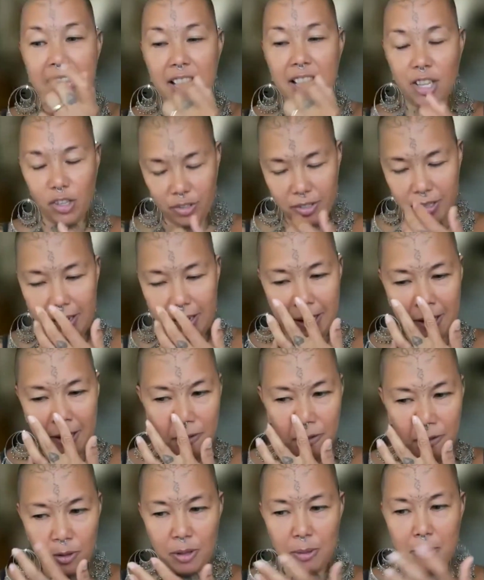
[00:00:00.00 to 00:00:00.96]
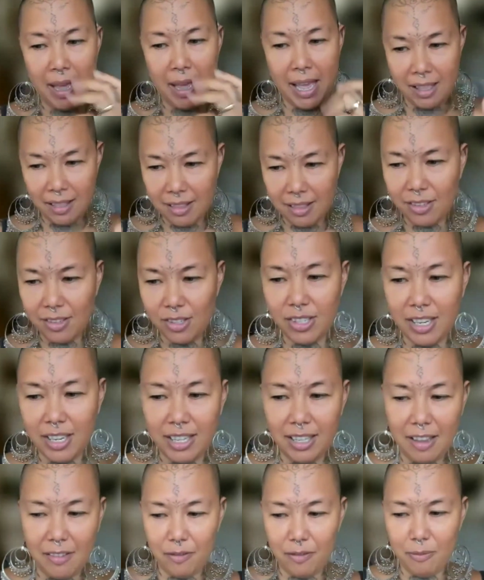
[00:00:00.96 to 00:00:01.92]
thank you, Deanna, for the math,
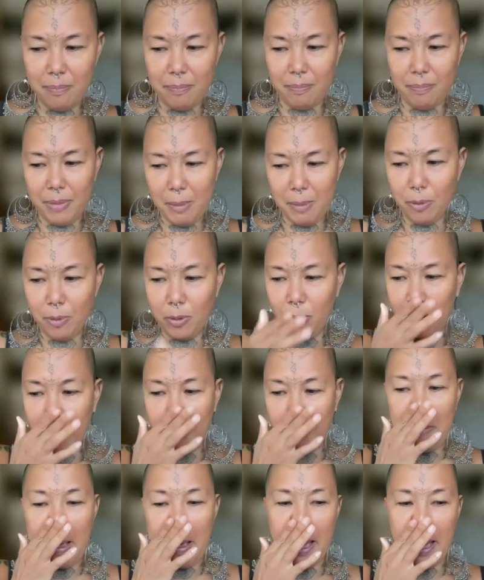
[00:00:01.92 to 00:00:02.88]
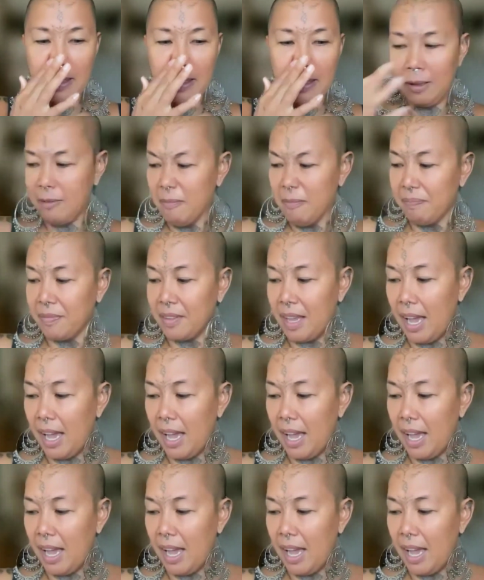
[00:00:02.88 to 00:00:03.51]
because I love people who can math.